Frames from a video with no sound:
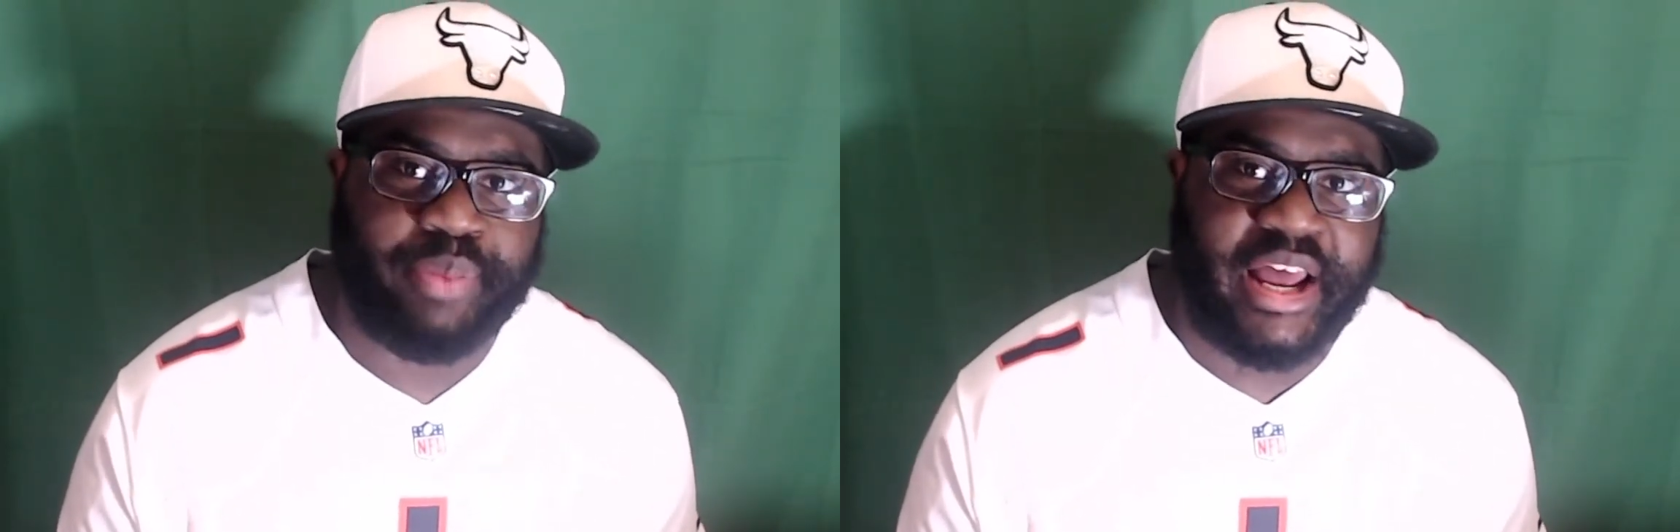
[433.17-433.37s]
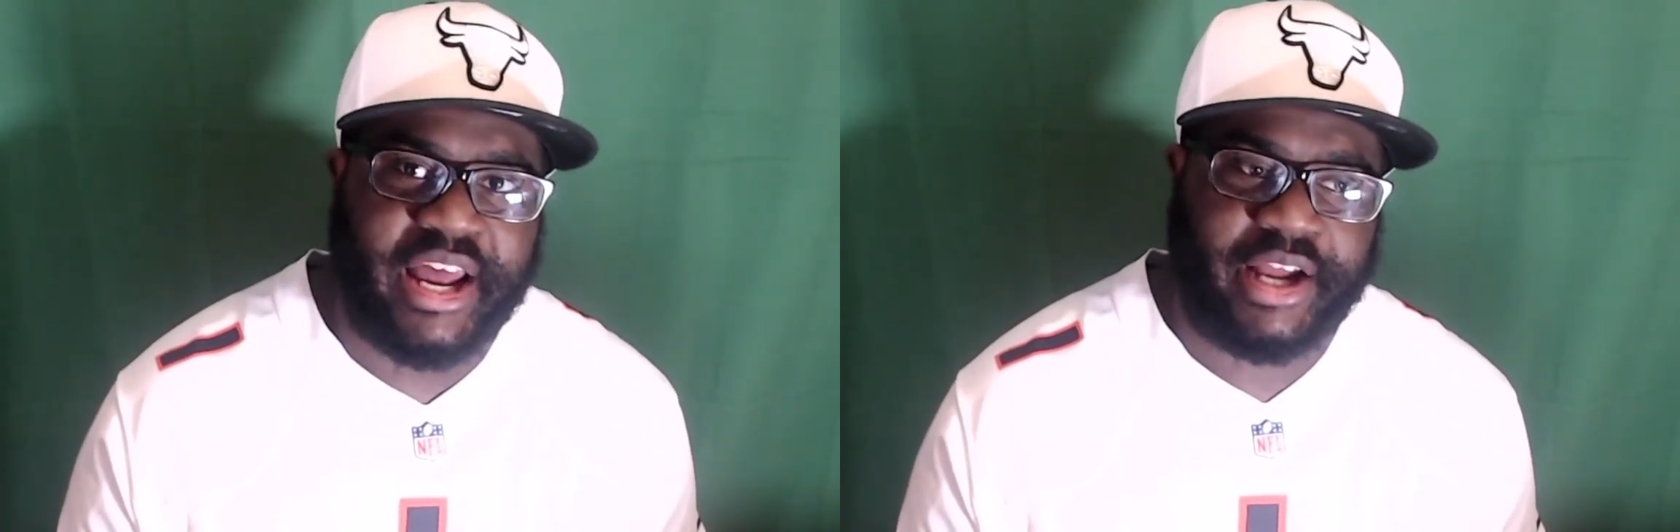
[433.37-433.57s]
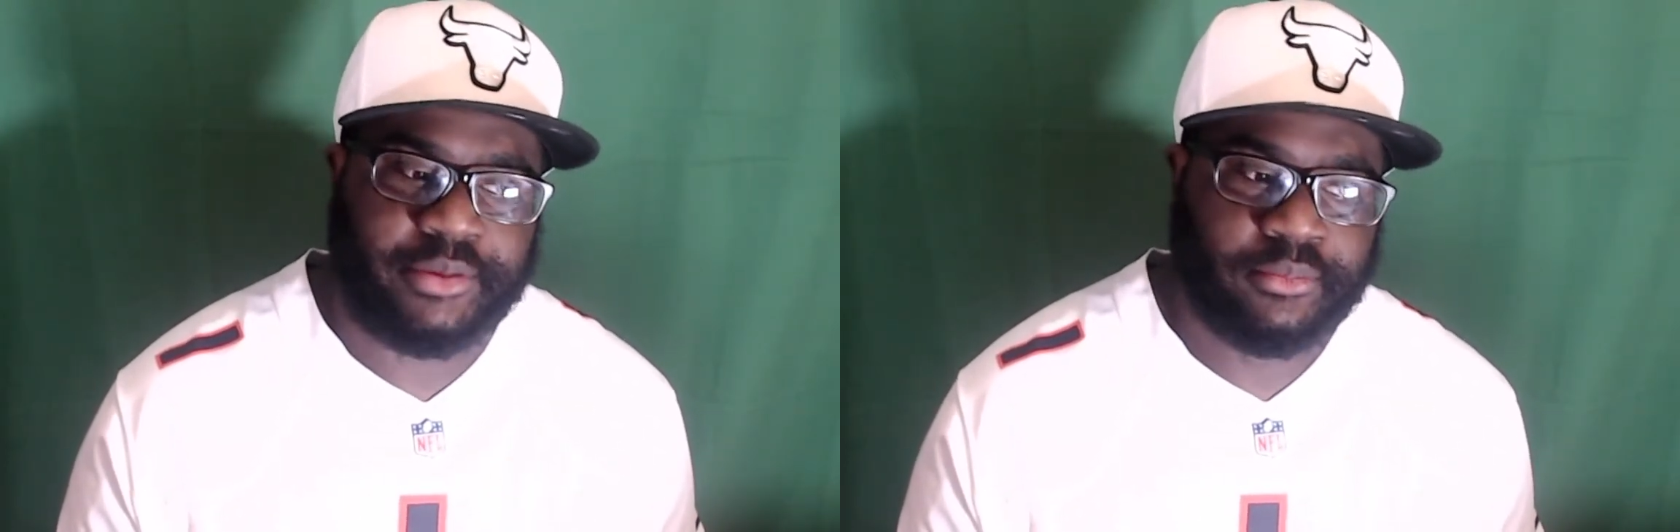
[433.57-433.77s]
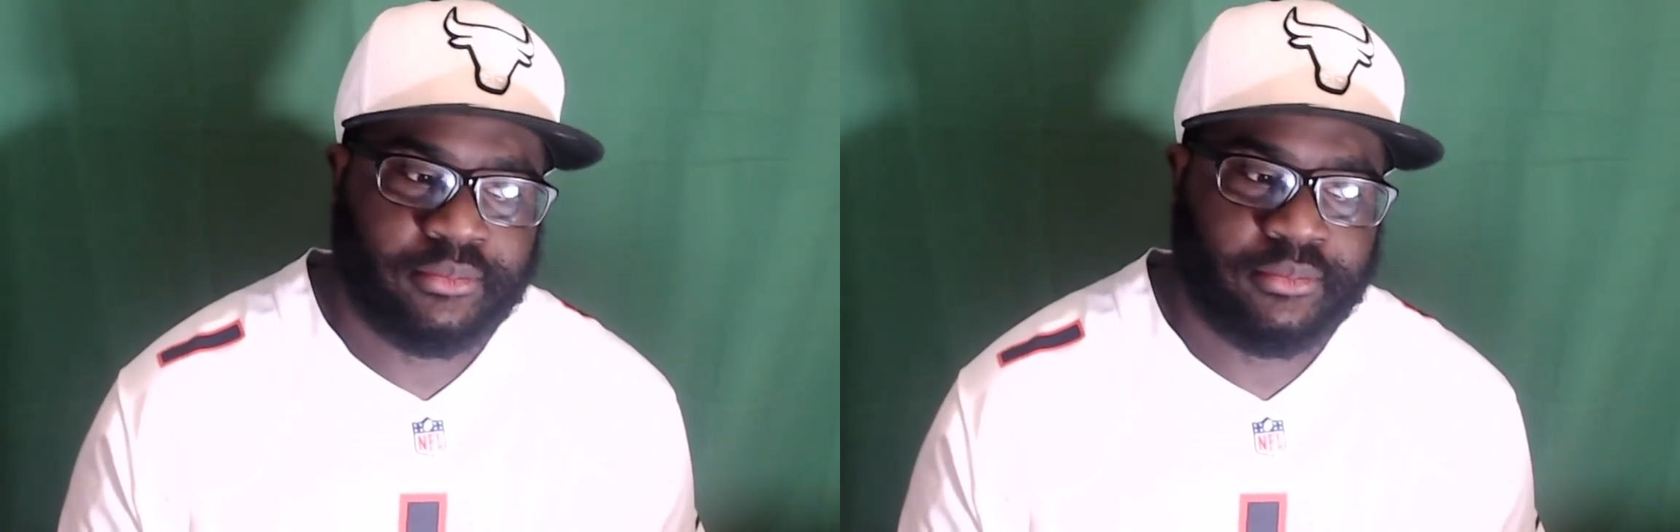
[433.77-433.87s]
bad.